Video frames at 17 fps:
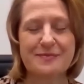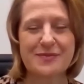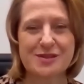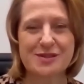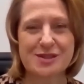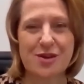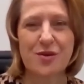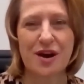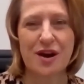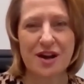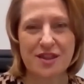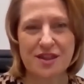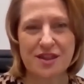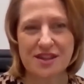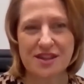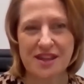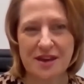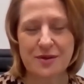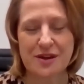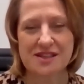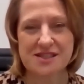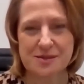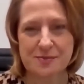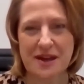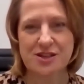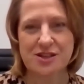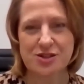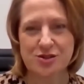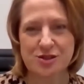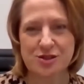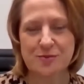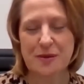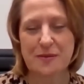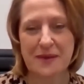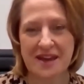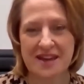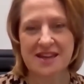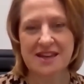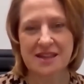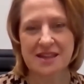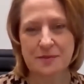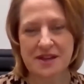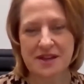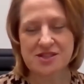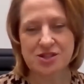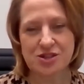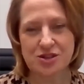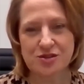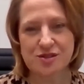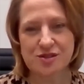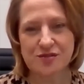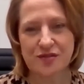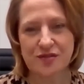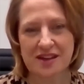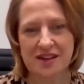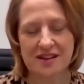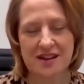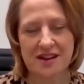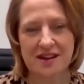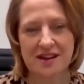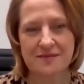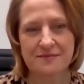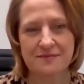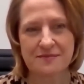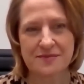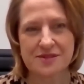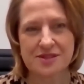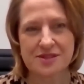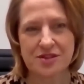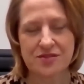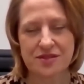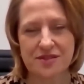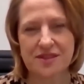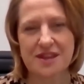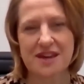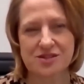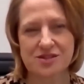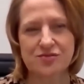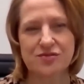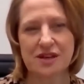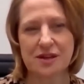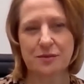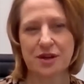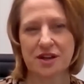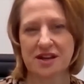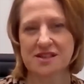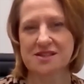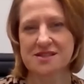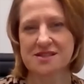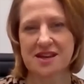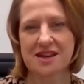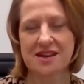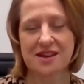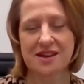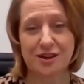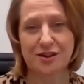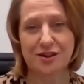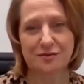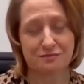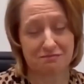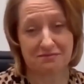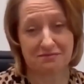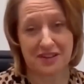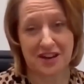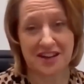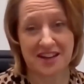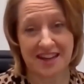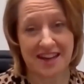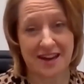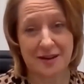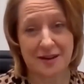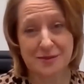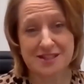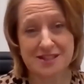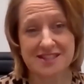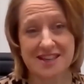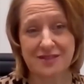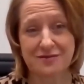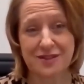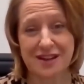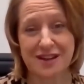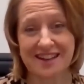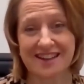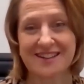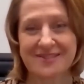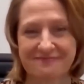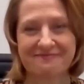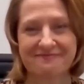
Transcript: So I think they will expect you to be making the best use of it. So that's really what I'd say, you know, kind of get up to date, really.